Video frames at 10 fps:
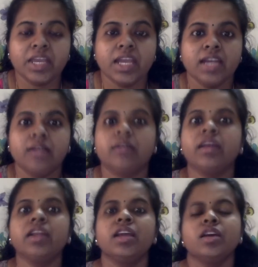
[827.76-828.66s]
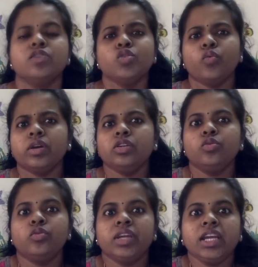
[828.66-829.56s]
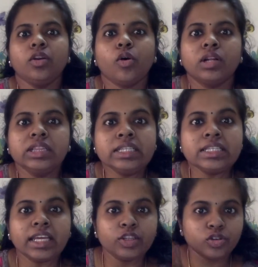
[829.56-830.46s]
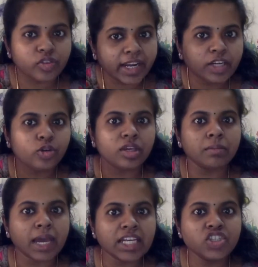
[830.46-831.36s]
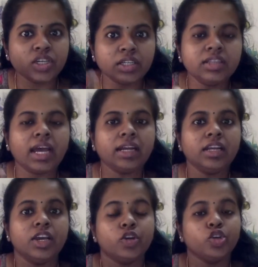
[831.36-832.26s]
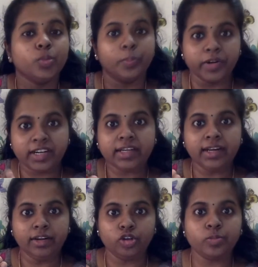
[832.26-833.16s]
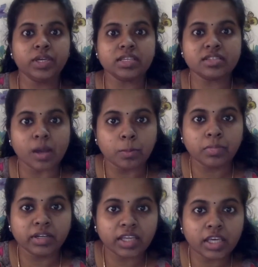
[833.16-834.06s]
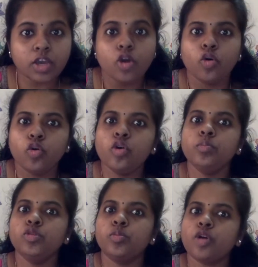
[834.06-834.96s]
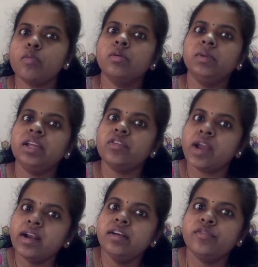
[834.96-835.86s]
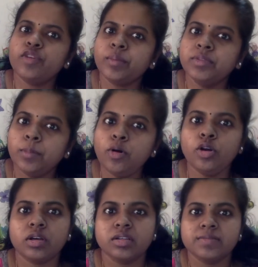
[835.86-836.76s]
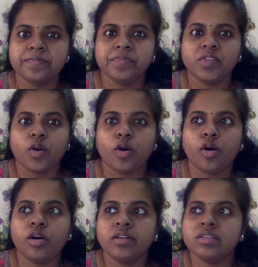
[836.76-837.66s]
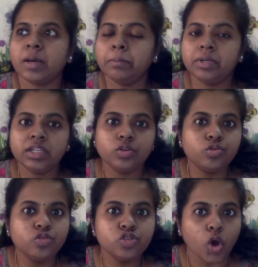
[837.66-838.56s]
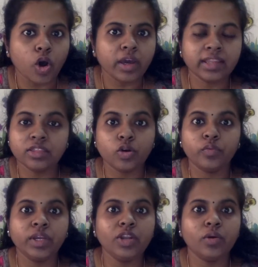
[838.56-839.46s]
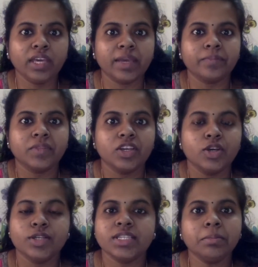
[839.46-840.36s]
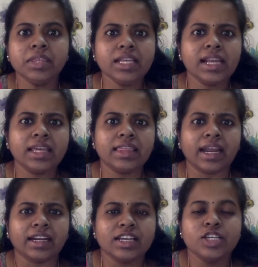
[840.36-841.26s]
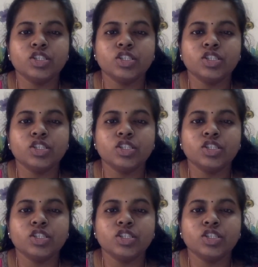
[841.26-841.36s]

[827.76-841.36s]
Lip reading: Correct? So when you read all this and you try to imagine that you pretend to be somebody whom you probably read from the book, or somebody who saw in your video game. Something like that.